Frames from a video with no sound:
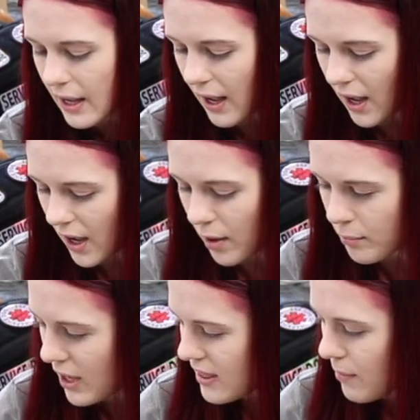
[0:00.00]

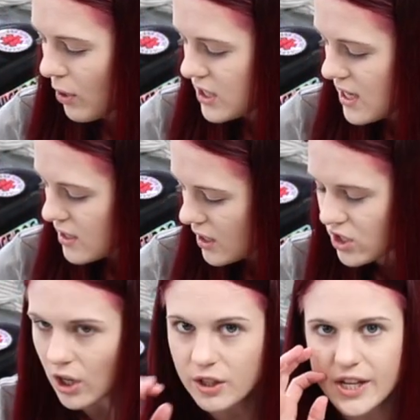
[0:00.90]
Um, and then once he's an
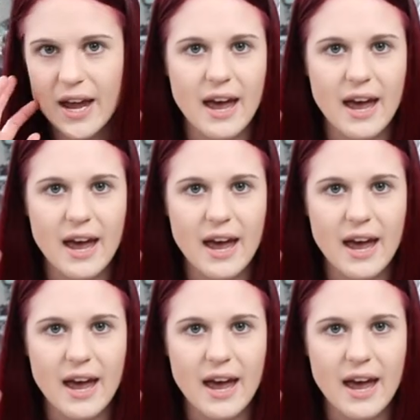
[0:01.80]
adult, I